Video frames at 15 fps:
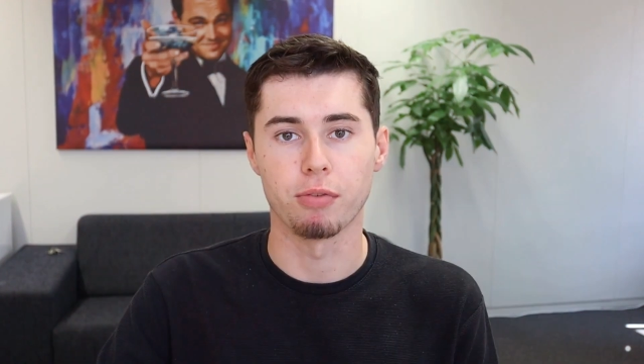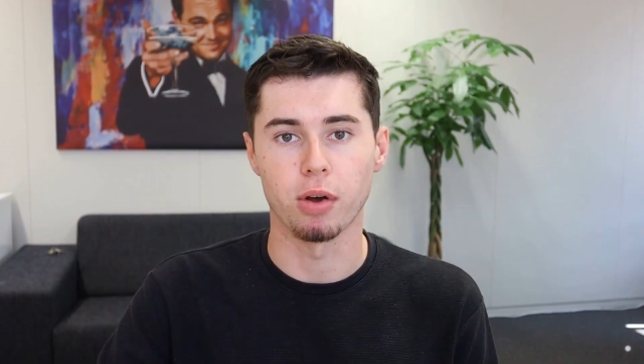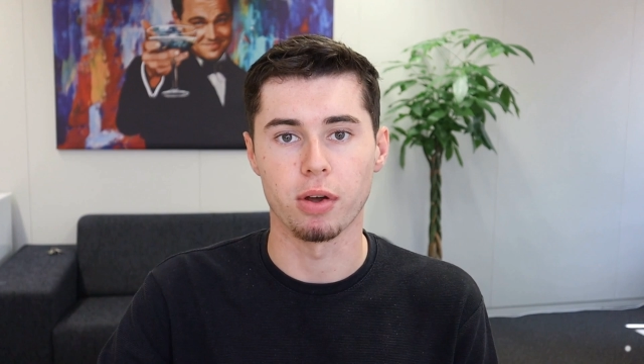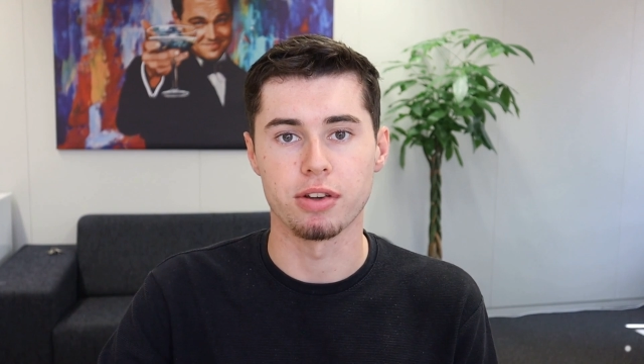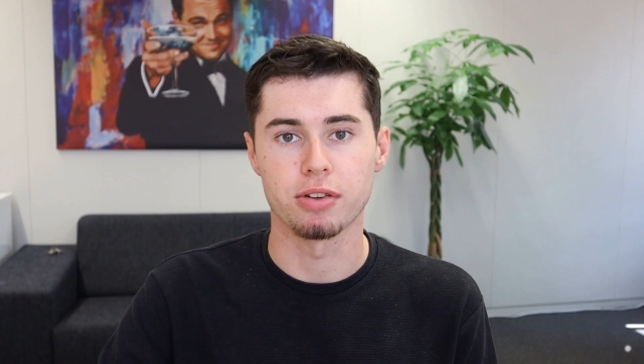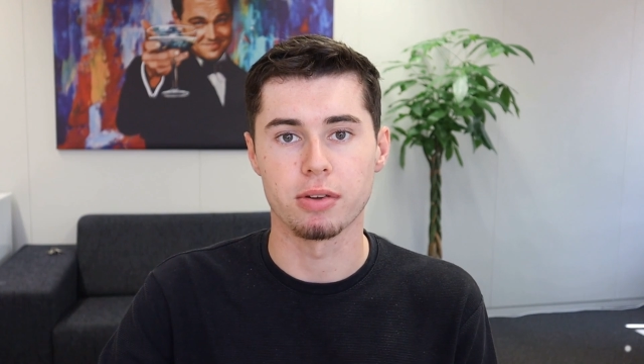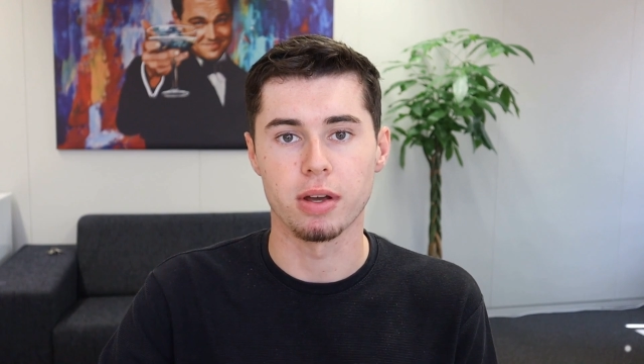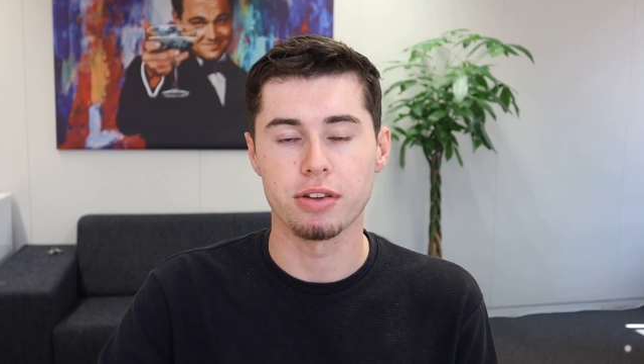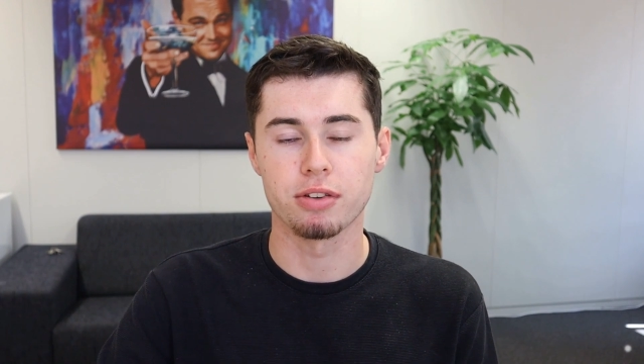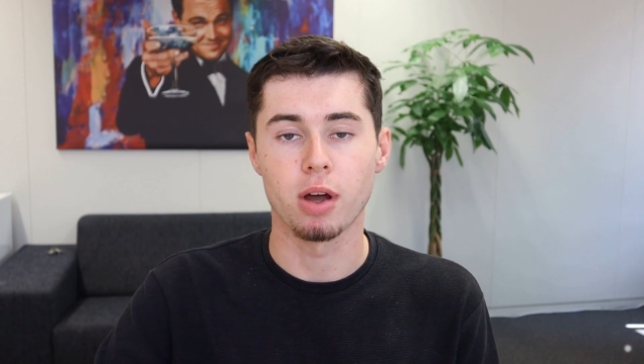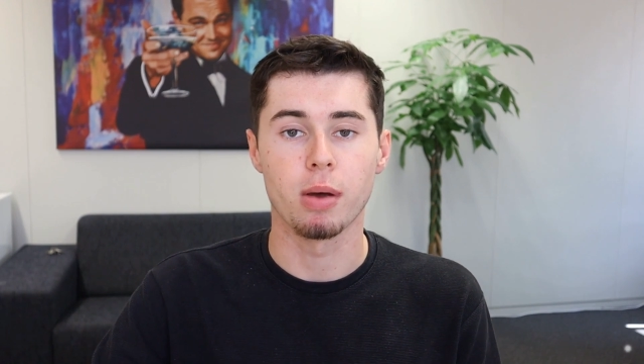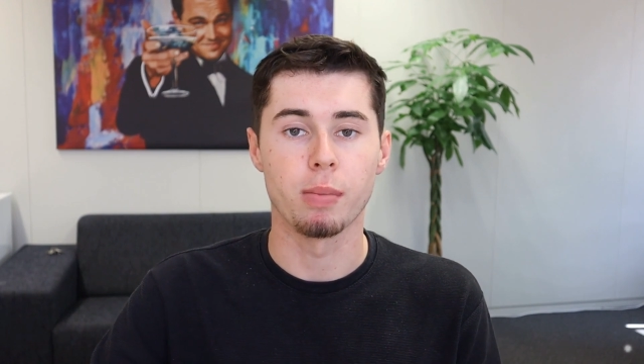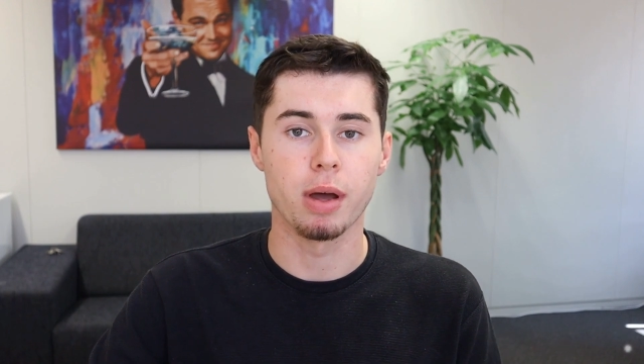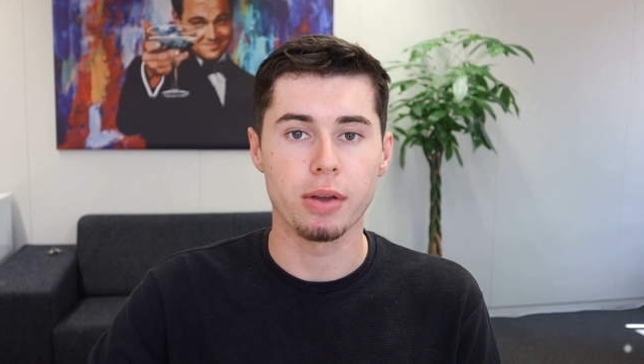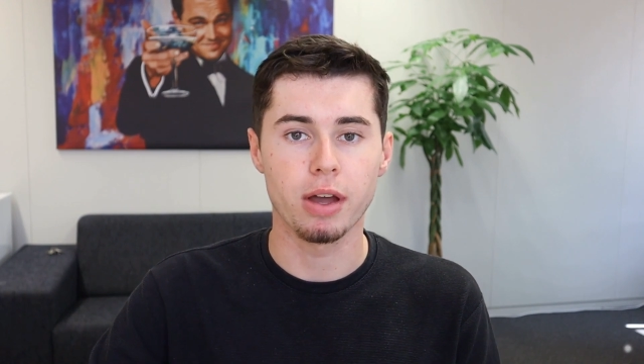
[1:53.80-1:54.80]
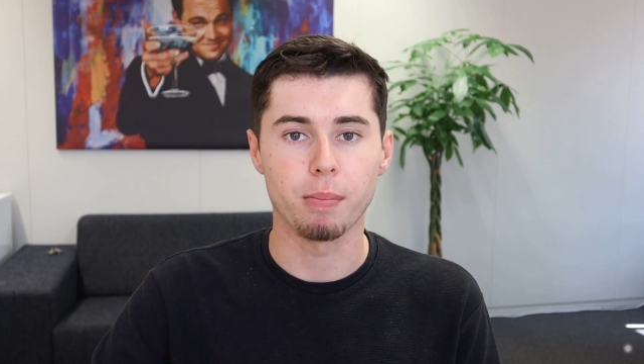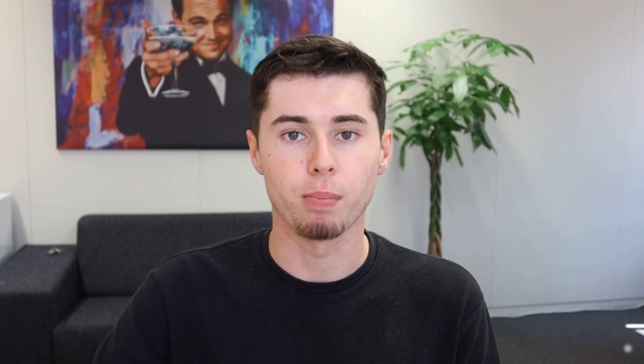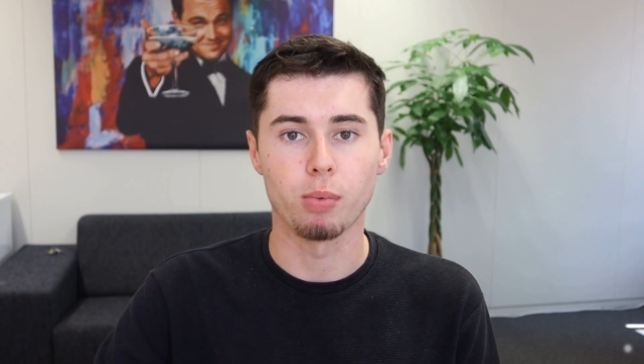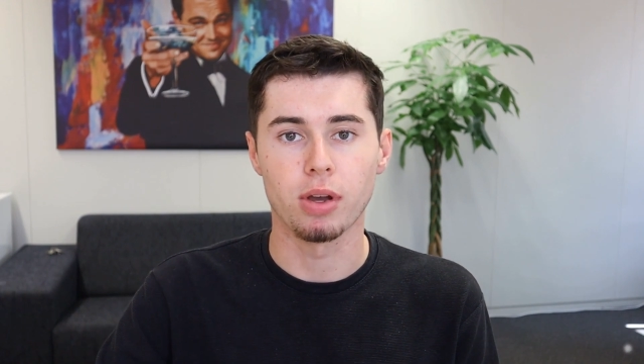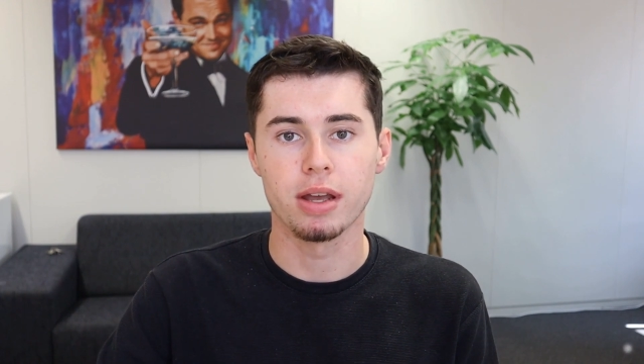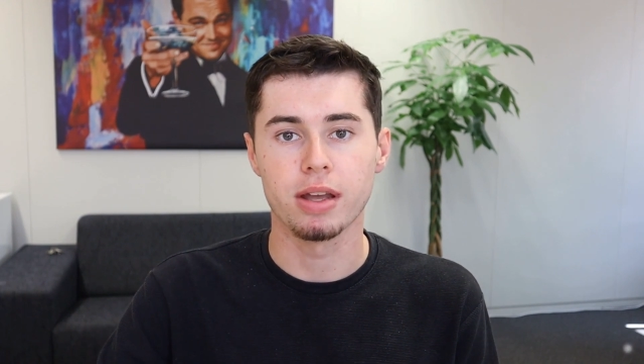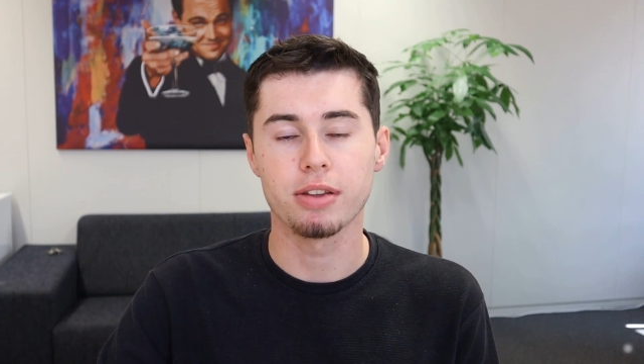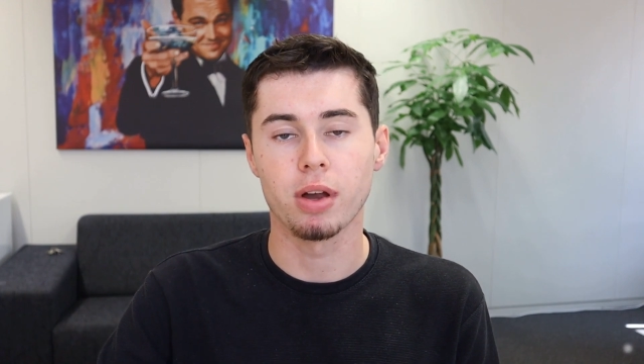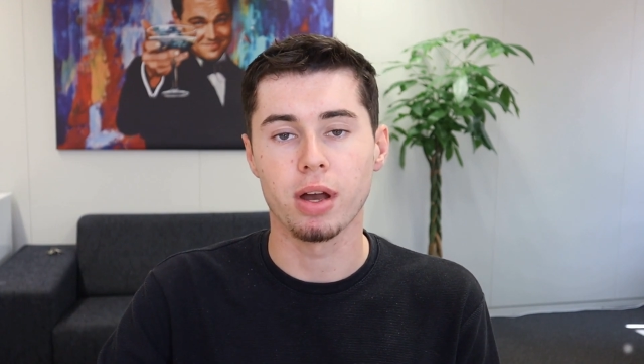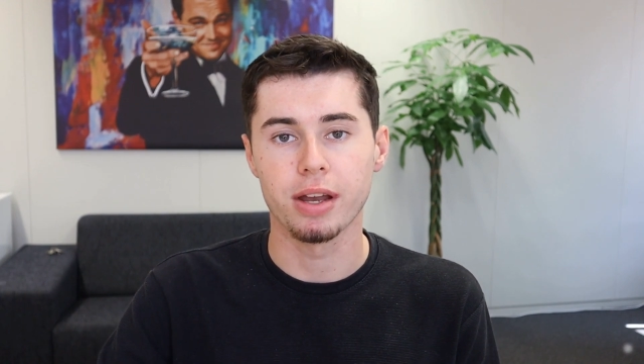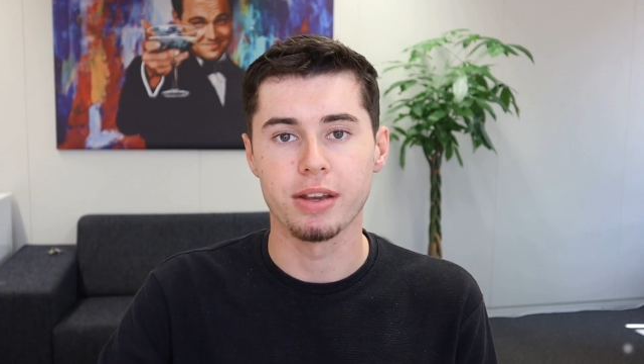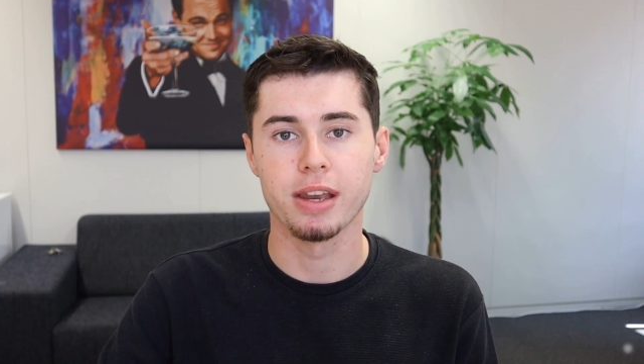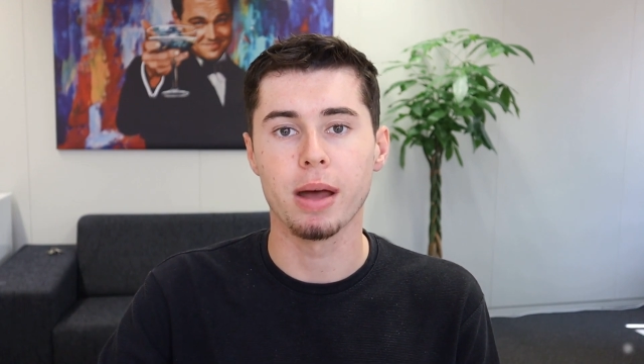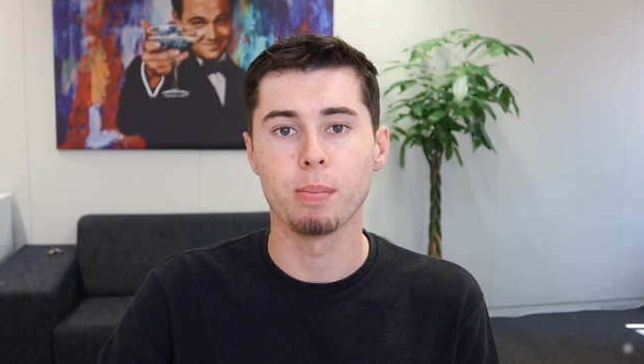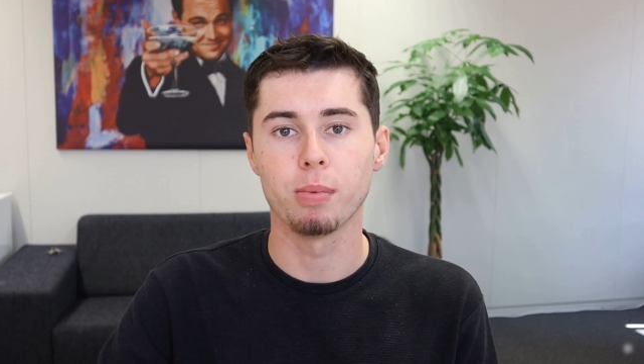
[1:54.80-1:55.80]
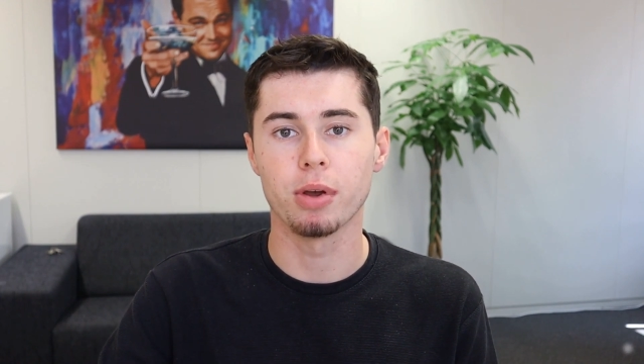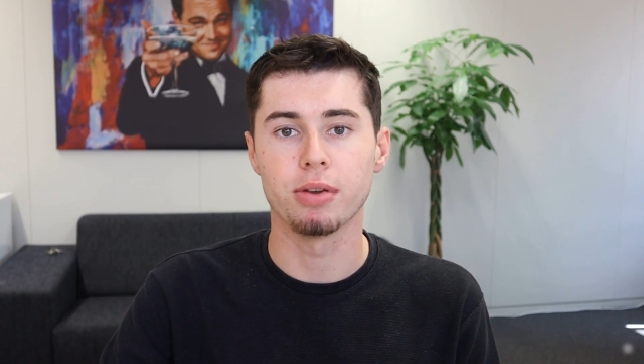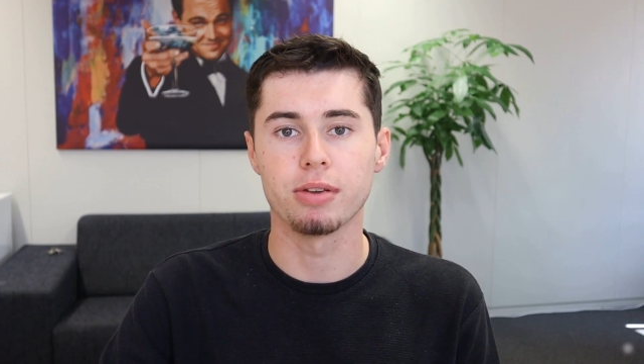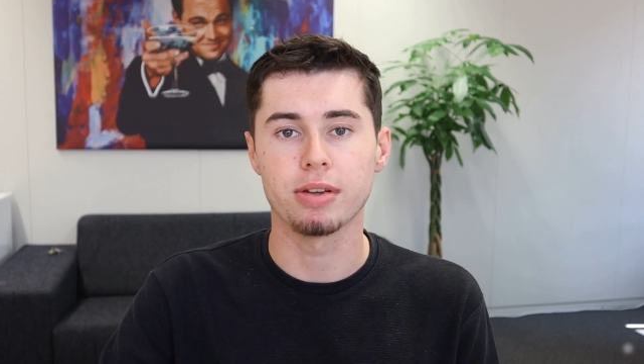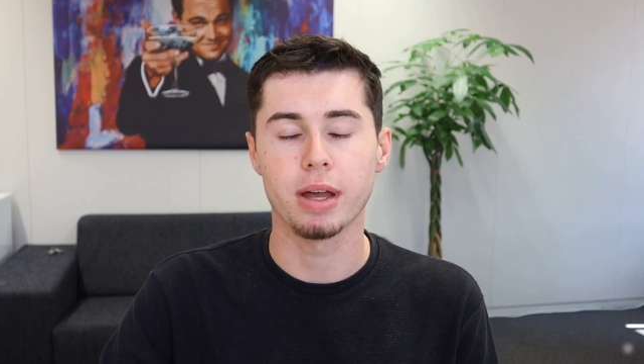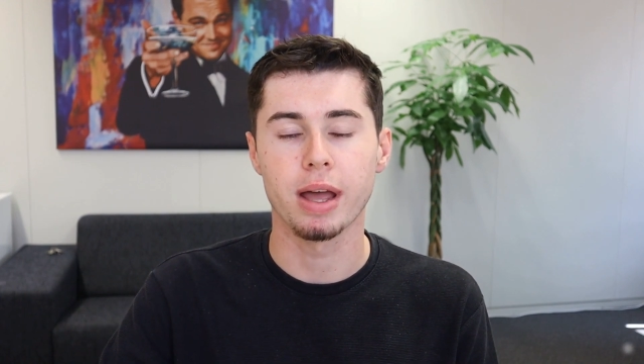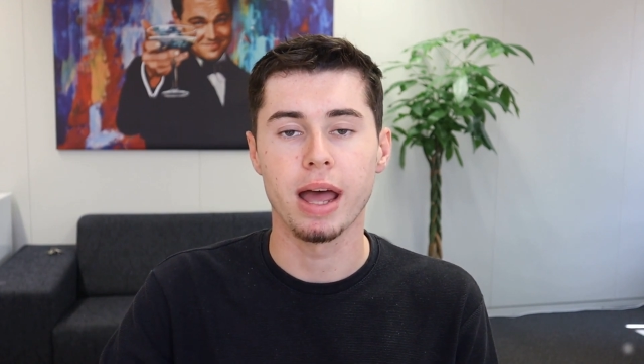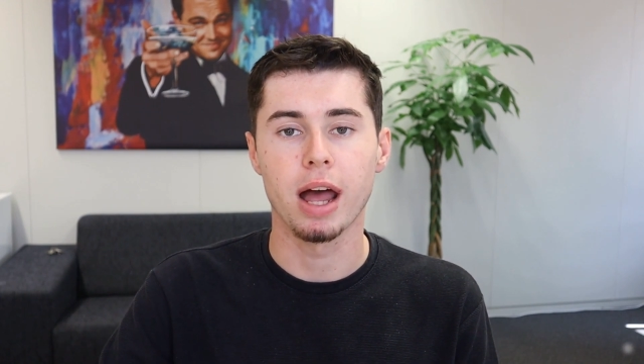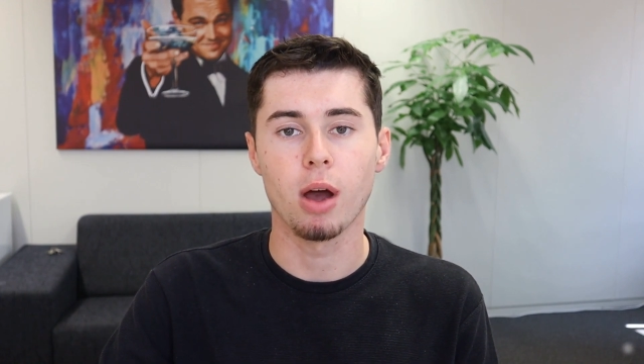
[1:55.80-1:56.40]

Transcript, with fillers: First, let's talk about the pre-designed templates